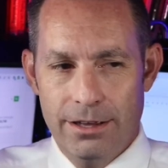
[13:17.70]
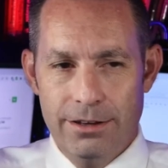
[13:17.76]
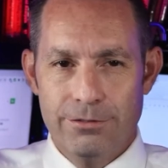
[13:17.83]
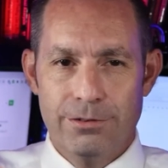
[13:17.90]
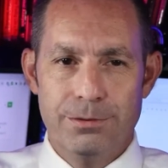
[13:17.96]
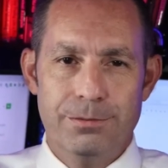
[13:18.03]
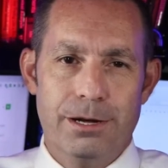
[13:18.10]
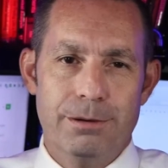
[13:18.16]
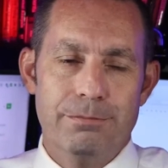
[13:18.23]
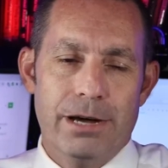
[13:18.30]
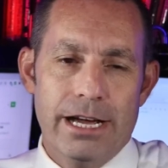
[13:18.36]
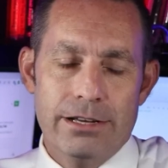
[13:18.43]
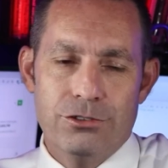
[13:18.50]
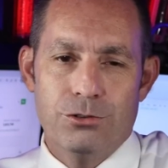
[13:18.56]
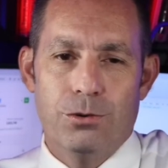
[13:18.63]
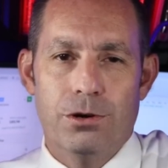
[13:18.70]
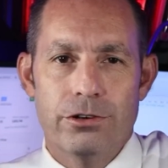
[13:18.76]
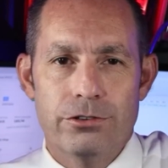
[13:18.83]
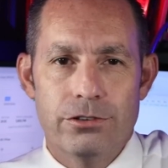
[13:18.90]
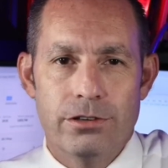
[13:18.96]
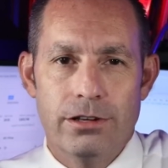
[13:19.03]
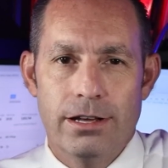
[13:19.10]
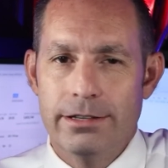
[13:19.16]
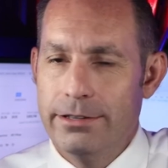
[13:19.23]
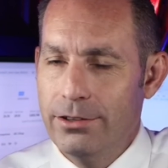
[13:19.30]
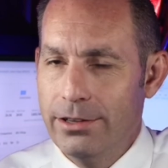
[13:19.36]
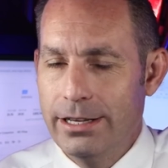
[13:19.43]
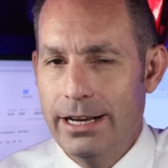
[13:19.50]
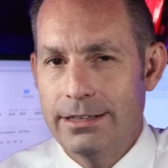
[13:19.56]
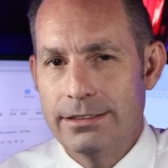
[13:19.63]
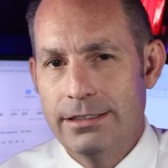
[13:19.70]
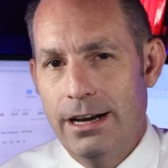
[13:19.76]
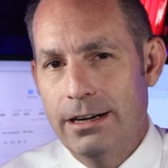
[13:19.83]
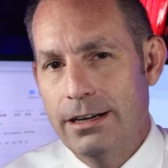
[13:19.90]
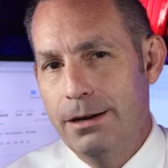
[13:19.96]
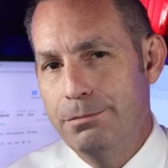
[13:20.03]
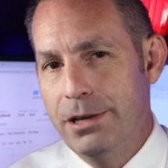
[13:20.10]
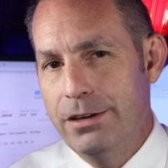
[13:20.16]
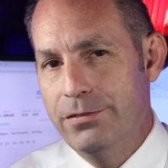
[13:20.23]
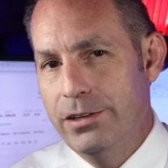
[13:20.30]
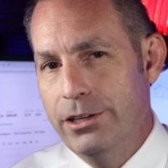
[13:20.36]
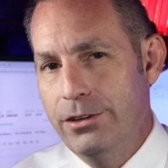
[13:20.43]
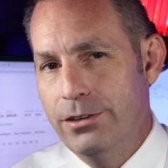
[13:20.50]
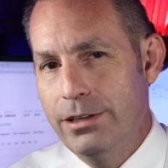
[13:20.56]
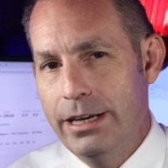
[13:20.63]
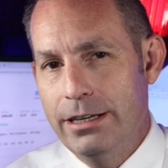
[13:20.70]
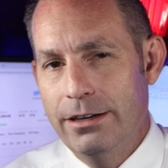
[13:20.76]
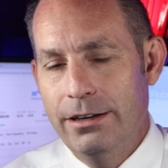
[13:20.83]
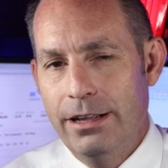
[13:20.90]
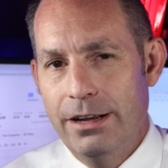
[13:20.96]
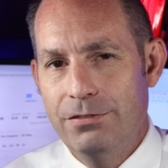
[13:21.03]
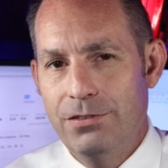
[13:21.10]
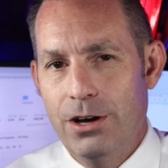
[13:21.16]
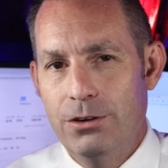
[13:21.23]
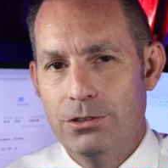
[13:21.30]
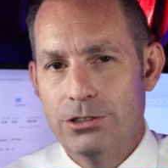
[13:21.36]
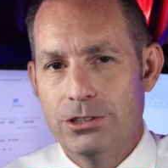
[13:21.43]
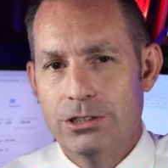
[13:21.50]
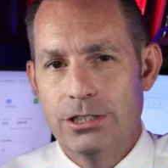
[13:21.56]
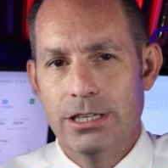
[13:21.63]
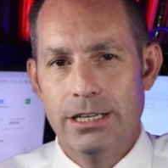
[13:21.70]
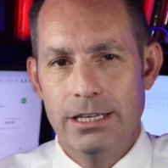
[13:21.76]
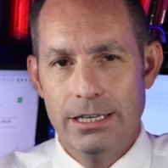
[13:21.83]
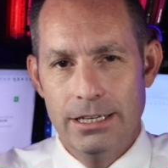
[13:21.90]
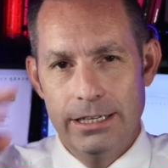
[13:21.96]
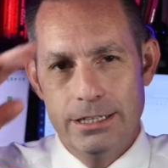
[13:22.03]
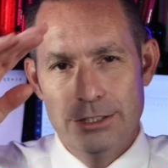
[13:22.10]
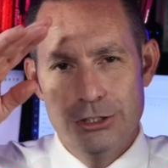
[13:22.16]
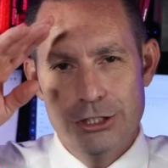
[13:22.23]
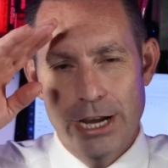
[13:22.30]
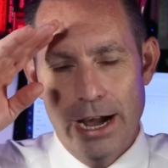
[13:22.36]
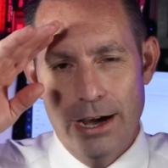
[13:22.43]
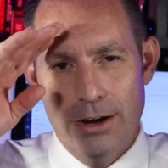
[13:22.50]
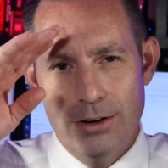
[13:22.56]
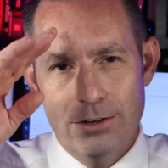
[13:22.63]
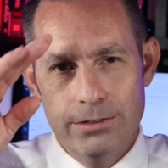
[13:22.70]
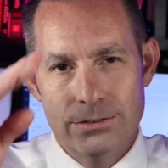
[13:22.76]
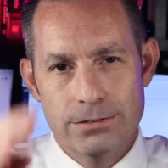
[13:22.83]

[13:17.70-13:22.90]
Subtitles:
from an unbiased source. Until the next stock update video later today, folks. Ciao.